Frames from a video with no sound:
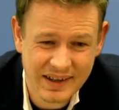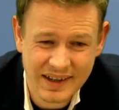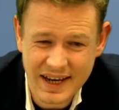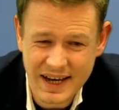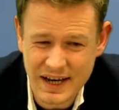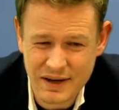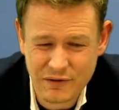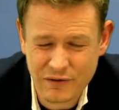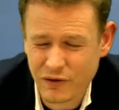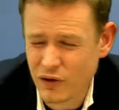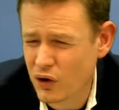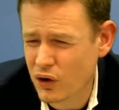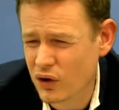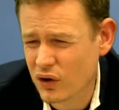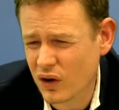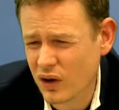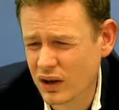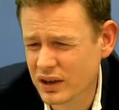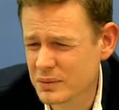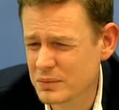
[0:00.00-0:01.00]

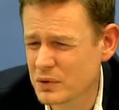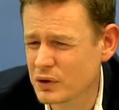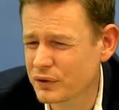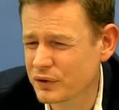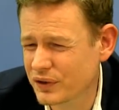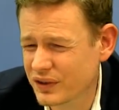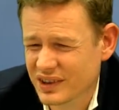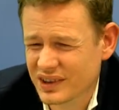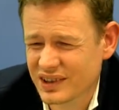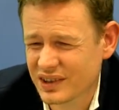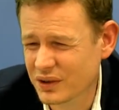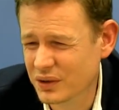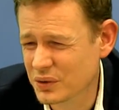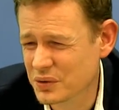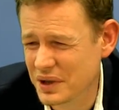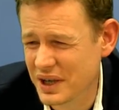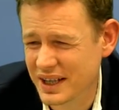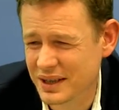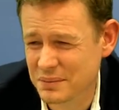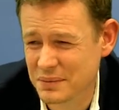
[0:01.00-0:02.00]
a4, all the moves
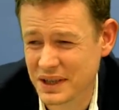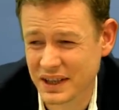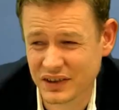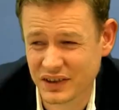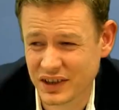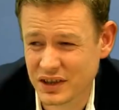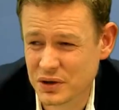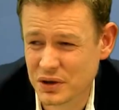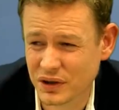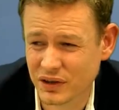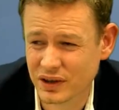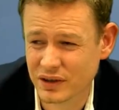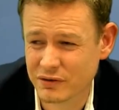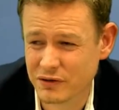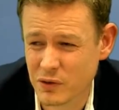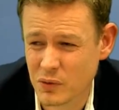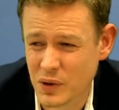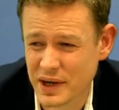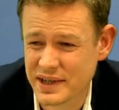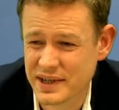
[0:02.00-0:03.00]
strike me as interesting
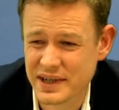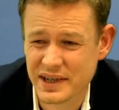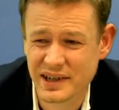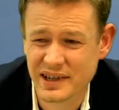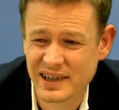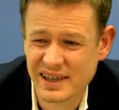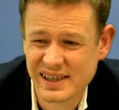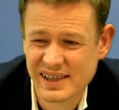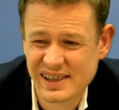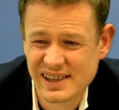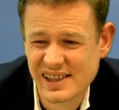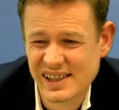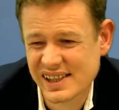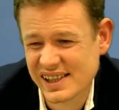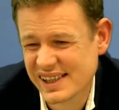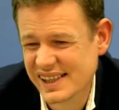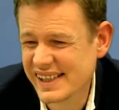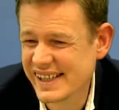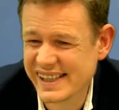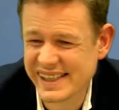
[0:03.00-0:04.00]
for white here.
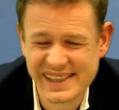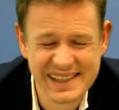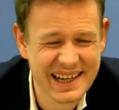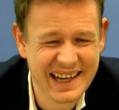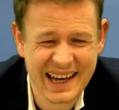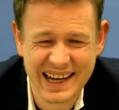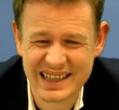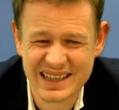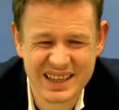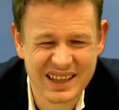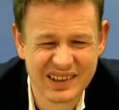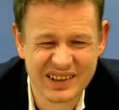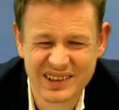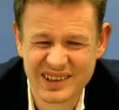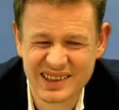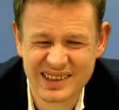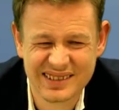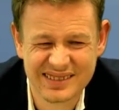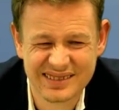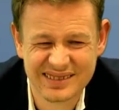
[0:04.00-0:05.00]
And I
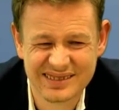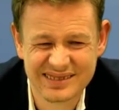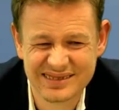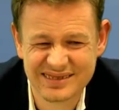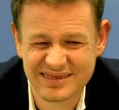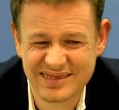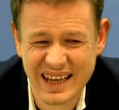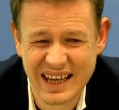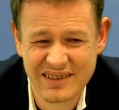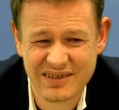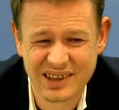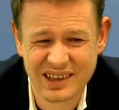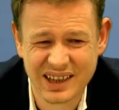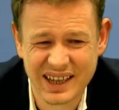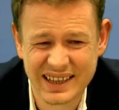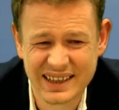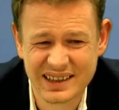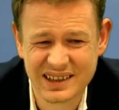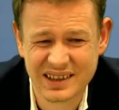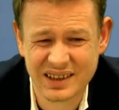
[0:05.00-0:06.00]
just never
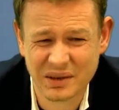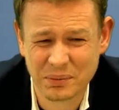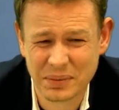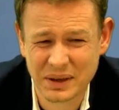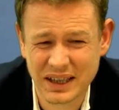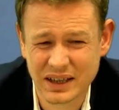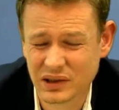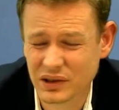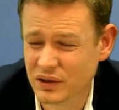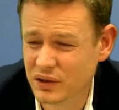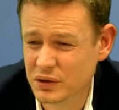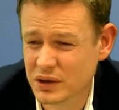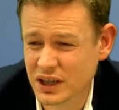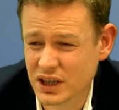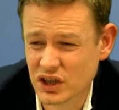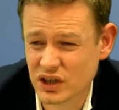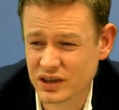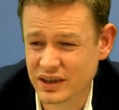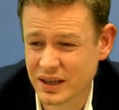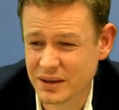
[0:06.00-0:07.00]
liked this black
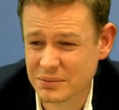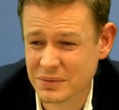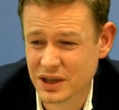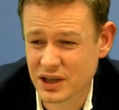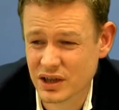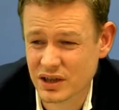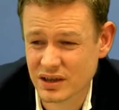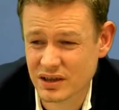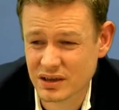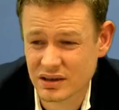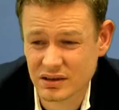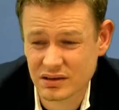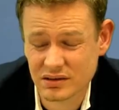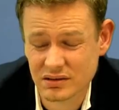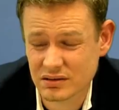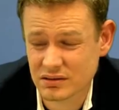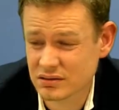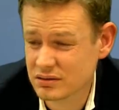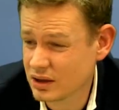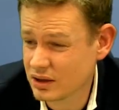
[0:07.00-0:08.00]
construction that much.
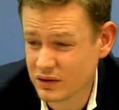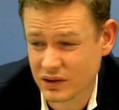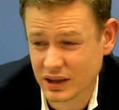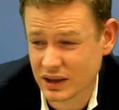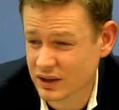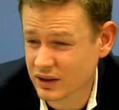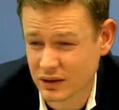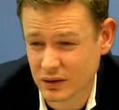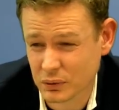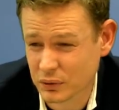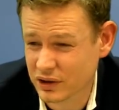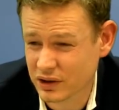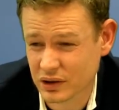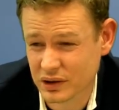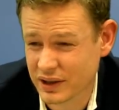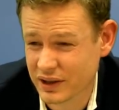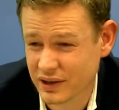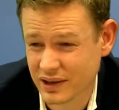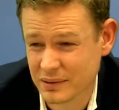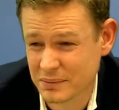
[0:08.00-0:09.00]
Not saying it's losing or
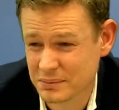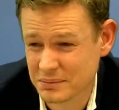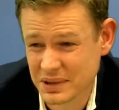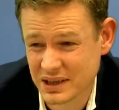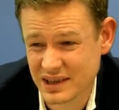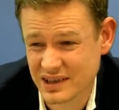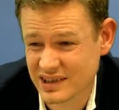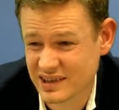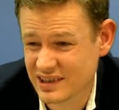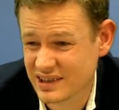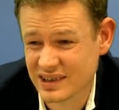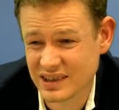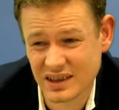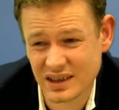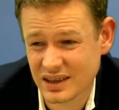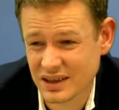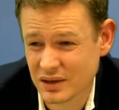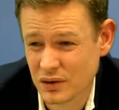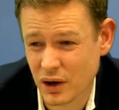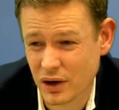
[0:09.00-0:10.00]
anything, but
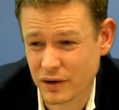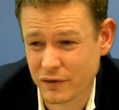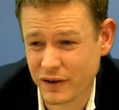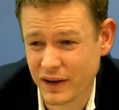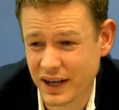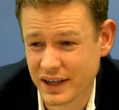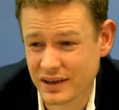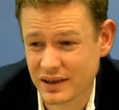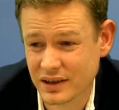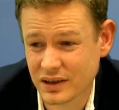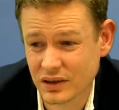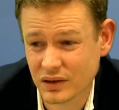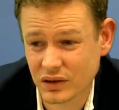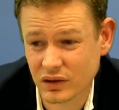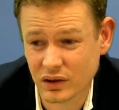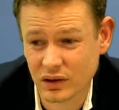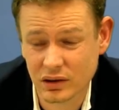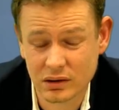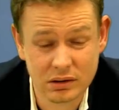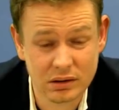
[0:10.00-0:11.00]
not a fan.
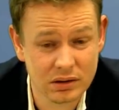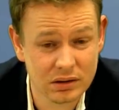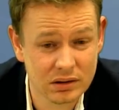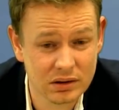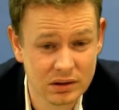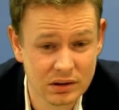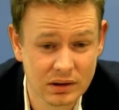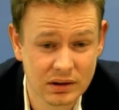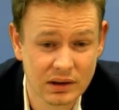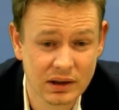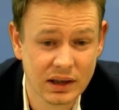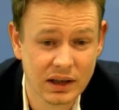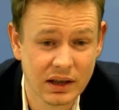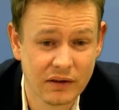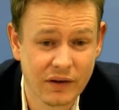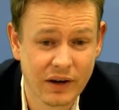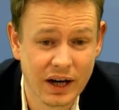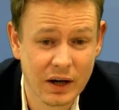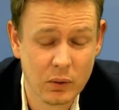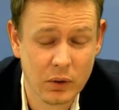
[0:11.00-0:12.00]
So
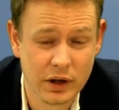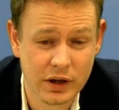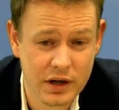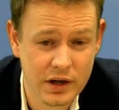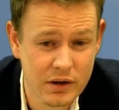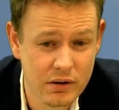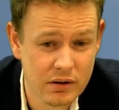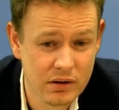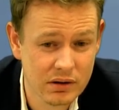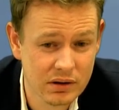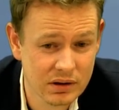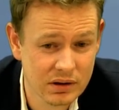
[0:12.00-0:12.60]
if I were you,